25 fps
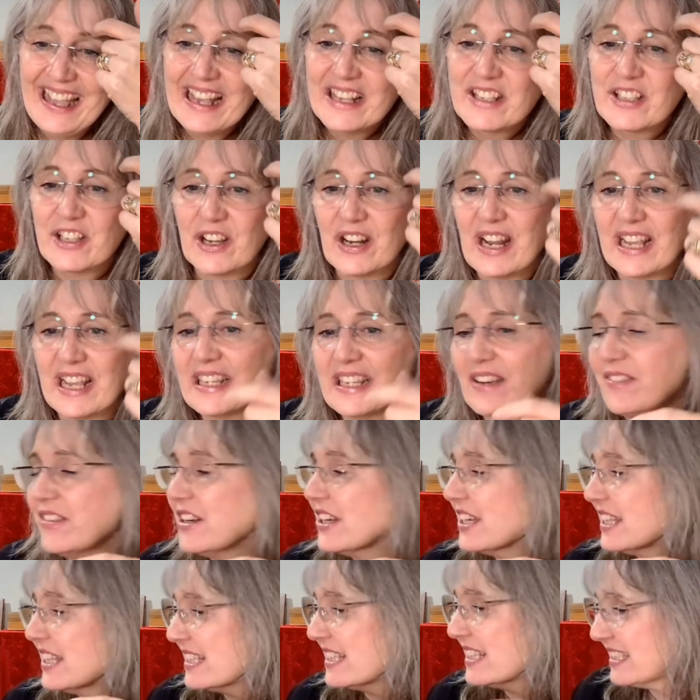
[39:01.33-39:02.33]
So let's have a
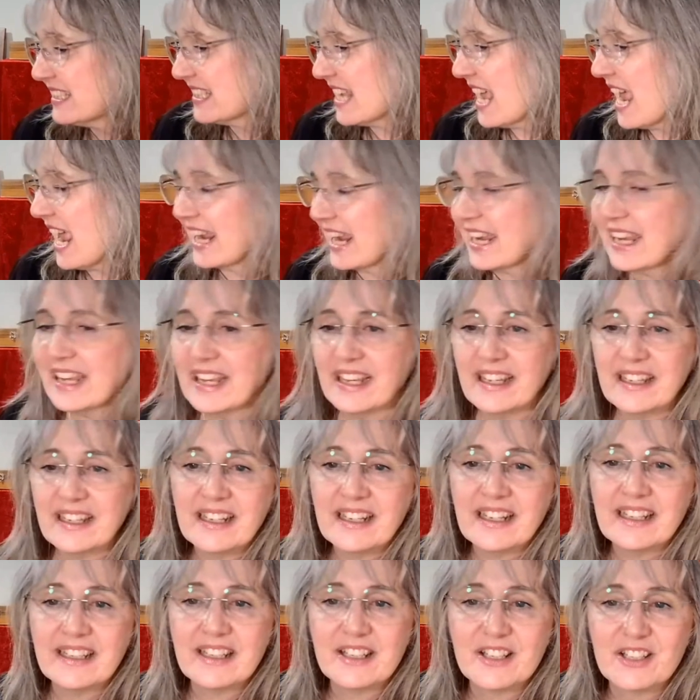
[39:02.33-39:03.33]
look at the stang
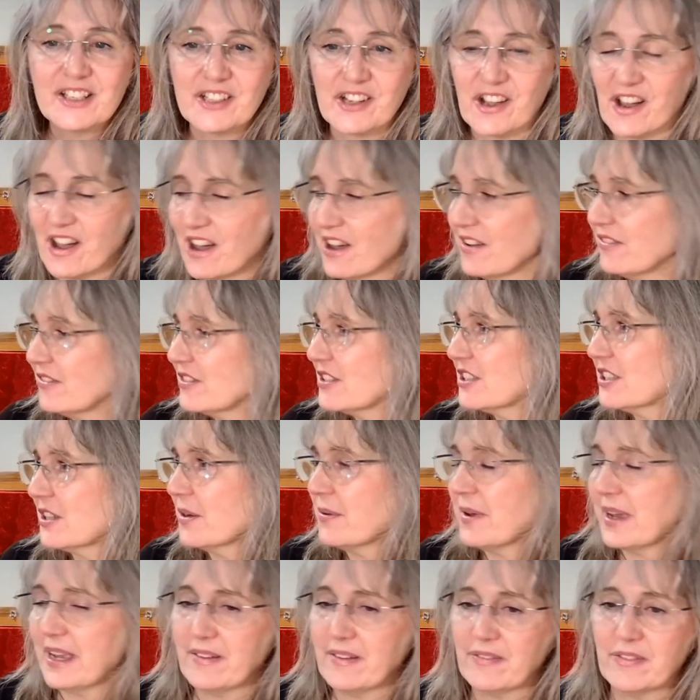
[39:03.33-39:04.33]
and the staff.
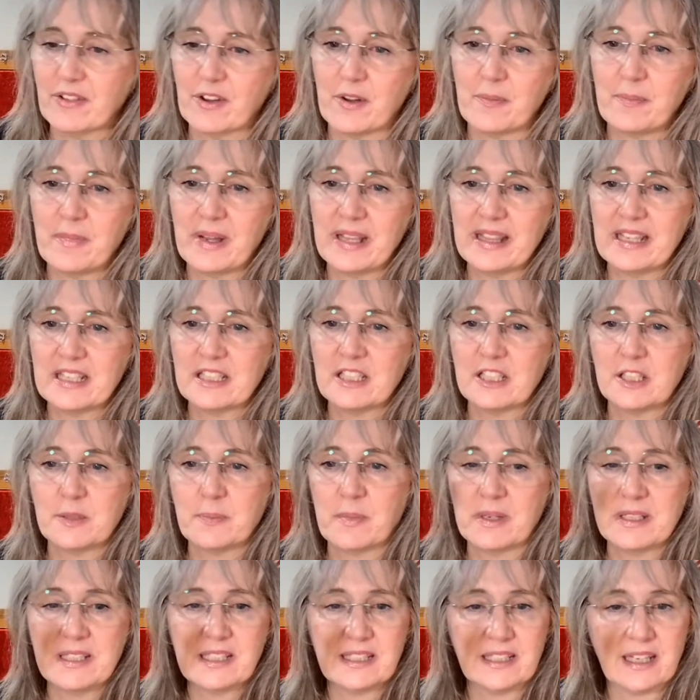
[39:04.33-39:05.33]
So I have got this is
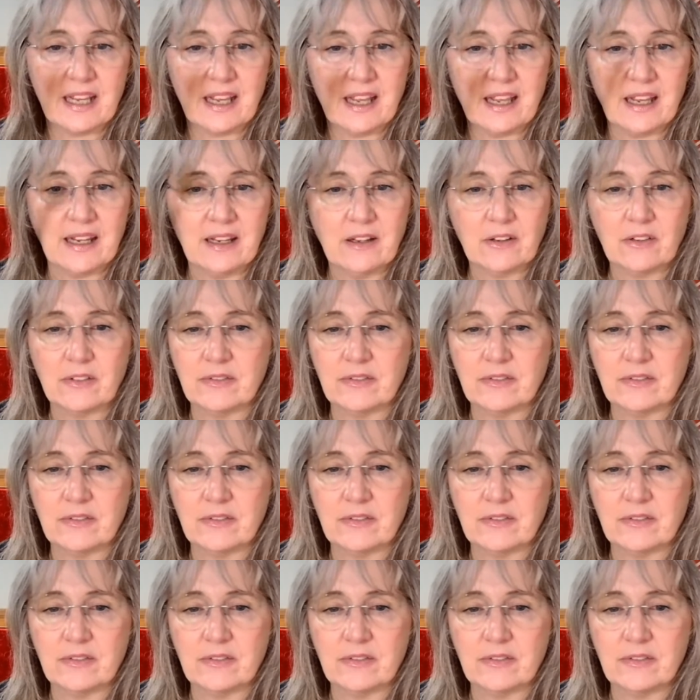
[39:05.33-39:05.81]
my stang,